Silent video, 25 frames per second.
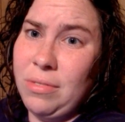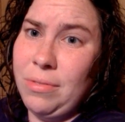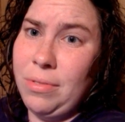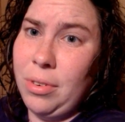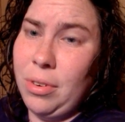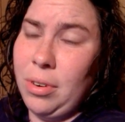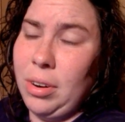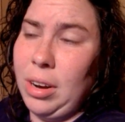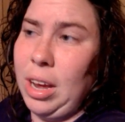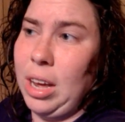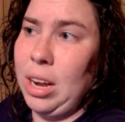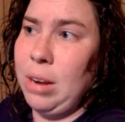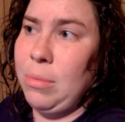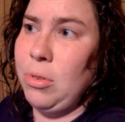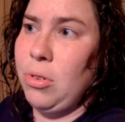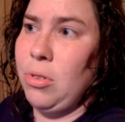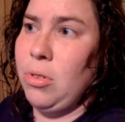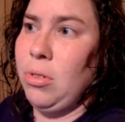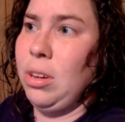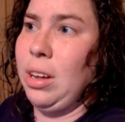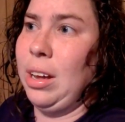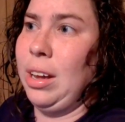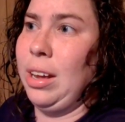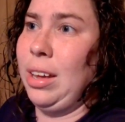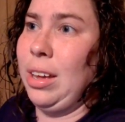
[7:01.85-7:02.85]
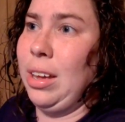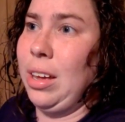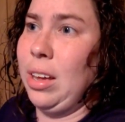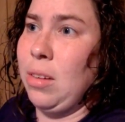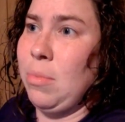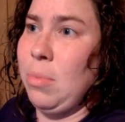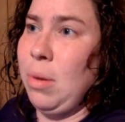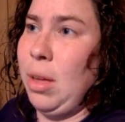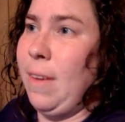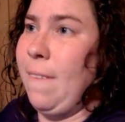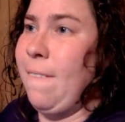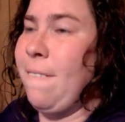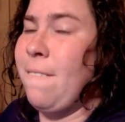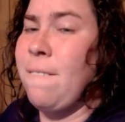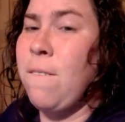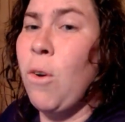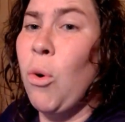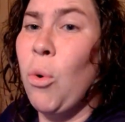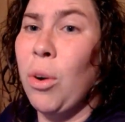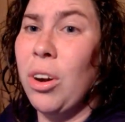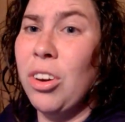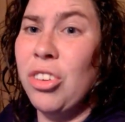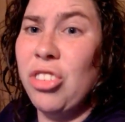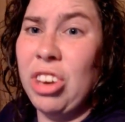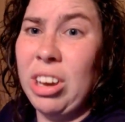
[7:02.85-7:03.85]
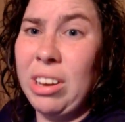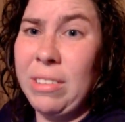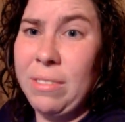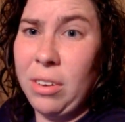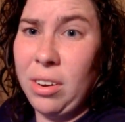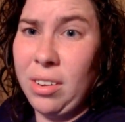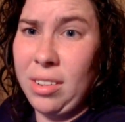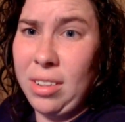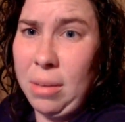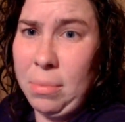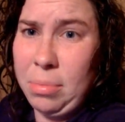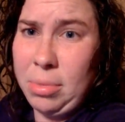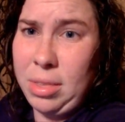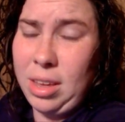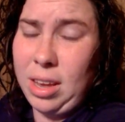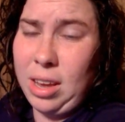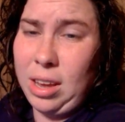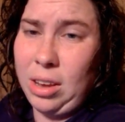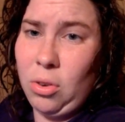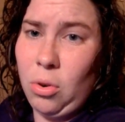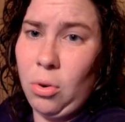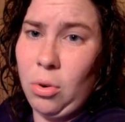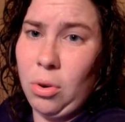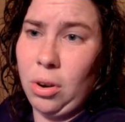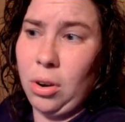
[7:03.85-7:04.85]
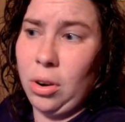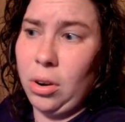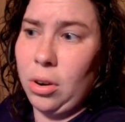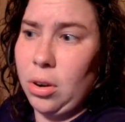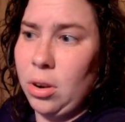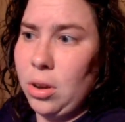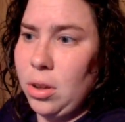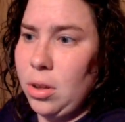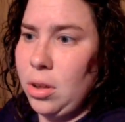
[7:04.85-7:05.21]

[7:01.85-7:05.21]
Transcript: for an animal. Like, it could be foraging for something or